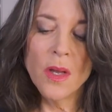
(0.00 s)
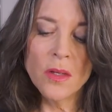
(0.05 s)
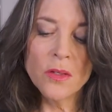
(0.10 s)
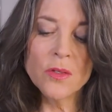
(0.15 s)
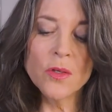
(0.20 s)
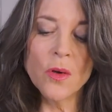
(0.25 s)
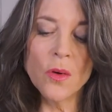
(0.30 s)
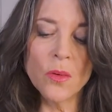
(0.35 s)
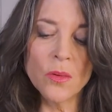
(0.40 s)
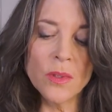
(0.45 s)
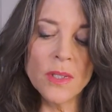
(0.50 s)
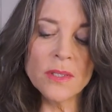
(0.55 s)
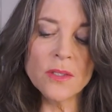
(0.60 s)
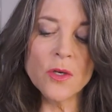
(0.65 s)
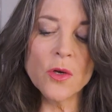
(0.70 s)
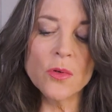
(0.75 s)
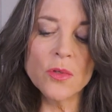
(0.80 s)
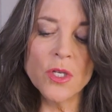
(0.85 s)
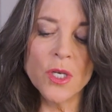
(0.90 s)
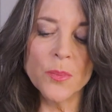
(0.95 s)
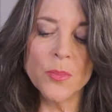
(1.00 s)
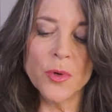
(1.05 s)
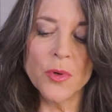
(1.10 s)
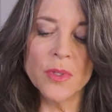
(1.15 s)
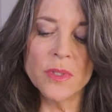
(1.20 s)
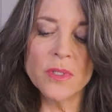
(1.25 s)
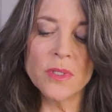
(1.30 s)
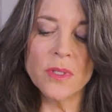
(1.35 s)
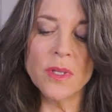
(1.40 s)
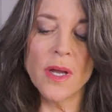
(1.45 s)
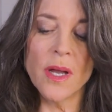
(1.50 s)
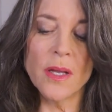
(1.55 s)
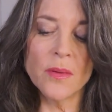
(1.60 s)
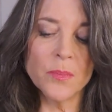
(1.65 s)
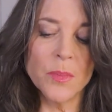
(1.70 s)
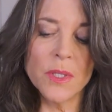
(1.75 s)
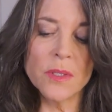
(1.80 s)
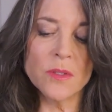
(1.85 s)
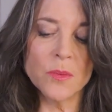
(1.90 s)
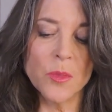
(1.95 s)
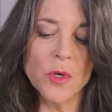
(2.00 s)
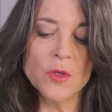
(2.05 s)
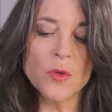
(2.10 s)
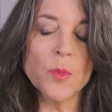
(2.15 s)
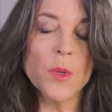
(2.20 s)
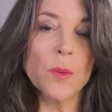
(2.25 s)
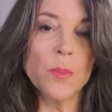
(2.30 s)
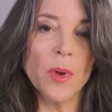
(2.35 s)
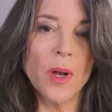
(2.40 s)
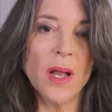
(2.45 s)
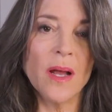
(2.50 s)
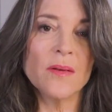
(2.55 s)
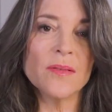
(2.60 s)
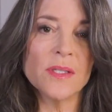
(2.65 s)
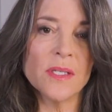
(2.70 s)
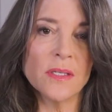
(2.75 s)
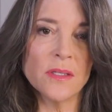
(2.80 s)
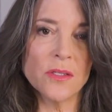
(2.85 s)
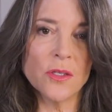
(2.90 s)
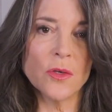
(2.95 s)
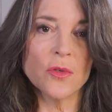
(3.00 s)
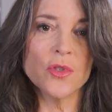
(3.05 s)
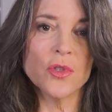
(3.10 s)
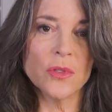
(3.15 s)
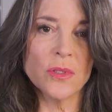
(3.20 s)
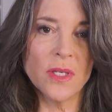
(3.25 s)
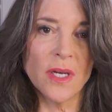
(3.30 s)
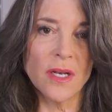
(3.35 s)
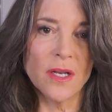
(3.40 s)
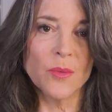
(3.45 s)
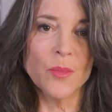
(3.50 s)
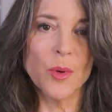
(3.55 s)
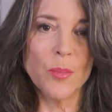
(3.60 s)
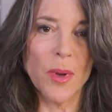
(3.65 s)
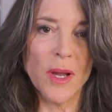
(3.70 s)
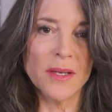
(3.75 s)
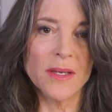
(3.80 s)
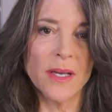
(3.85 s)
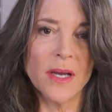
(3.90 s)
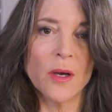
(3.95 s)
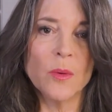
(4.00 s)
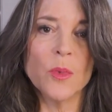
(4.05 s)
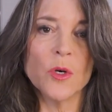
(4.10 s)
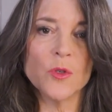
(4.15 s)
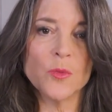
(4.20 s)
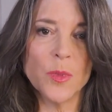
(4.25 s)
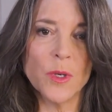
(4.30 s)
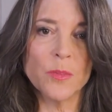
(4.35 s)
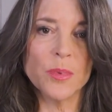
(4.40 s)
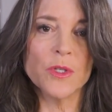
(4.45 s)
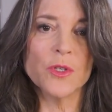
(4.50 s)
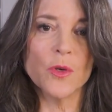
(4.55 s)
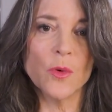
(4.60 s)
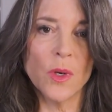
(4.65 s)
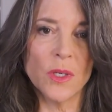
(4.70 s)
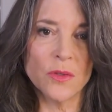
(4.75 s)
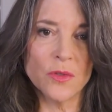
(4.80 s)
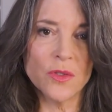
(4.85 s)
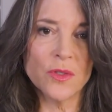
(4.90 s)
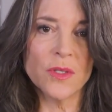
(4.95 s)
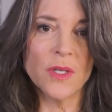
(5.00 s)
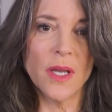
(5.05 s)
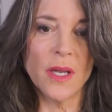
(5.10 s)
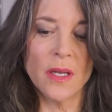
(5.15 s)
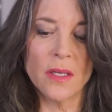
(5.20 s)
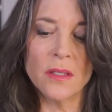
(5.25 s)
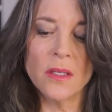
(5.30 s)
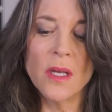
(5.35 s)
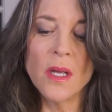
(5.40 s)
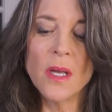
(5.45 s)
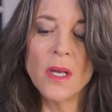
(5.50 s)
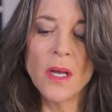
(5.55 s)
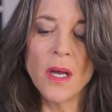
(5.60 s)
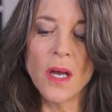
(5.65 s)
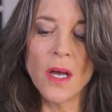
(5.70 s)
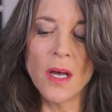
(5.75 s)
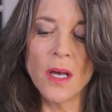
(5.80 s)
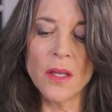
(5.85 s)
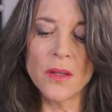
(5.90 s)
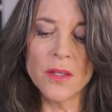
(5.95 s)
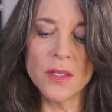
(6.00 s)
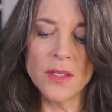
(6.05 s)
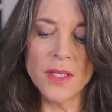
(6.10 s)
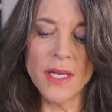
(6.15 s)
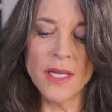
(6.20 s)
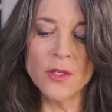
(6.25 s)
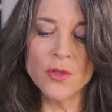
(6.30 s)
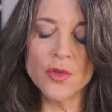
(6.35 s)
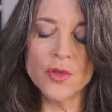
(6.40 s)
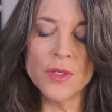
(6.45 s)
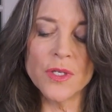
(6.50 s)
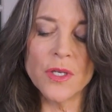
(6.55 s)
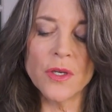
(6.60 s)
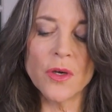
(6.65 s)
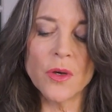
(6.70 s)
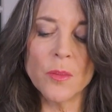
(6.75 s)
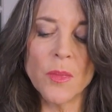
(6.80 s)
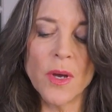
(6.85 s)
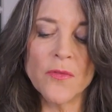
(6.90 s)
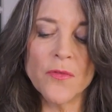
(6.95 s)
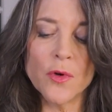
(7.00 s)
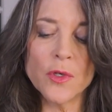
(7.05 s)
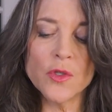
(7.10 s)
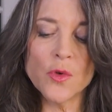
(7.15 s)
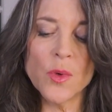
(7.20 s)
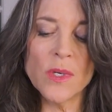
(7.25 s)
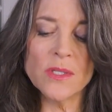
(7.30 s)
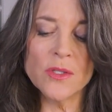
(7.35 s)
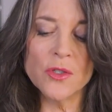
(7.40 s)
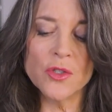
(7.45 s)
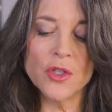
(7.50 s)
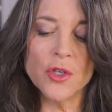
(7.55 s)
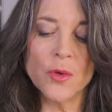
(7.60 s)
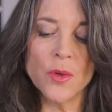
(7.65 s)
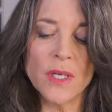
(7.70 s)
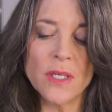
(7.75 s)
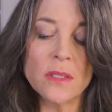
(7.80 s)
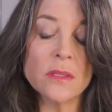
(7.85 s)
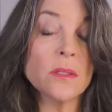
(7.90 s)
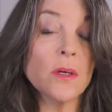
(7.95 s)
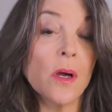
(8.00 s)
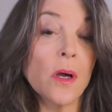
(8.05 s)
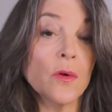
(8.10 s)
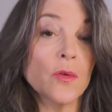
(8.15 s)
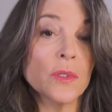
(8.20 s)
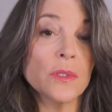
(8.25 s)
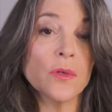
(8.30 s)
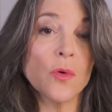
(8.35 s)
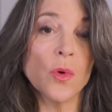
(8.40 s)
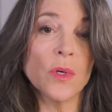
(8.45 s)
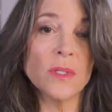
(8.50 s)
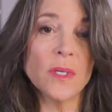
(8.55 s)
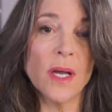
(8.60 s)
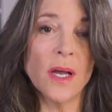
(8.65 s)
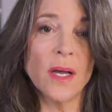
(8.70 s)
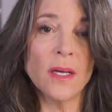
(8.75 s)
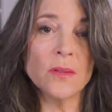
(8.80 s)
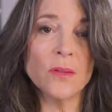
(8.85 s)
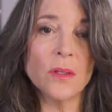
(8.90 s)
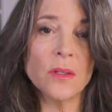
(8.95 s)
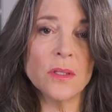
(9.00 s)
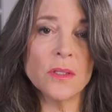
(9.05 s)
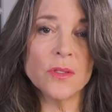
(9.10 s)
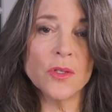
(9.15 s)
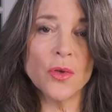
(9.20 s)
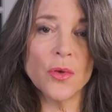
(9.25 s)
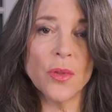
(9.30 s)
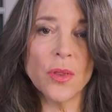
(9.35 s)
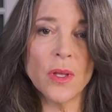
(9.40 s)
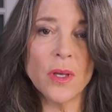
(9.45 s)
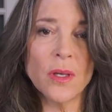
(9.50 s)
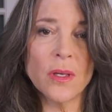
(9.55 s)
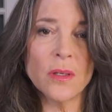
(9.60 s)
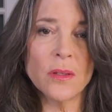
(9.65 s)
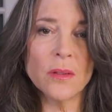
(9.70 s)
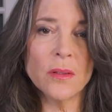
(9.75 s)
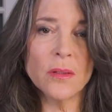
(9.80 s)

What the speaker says: So let's go deeper into that, because most people have seen Social Dilemma by now. Most people do understand the dangers here. My first question to you, is Congress going to act on this, do you think?